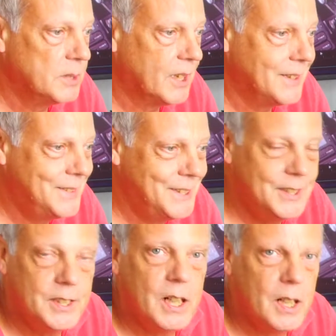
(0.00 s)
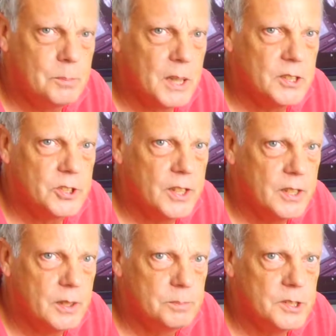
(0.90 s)
IT guy by
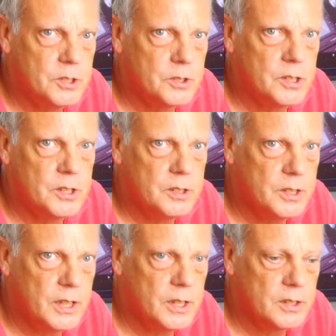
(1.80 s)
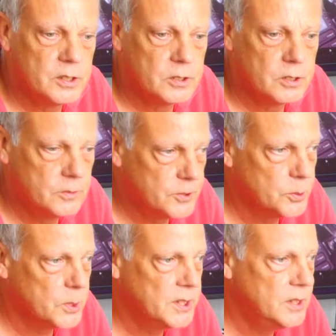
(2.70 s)
trade. I've been doing it a little over
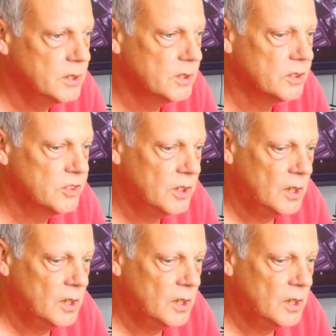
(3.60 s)
20 years.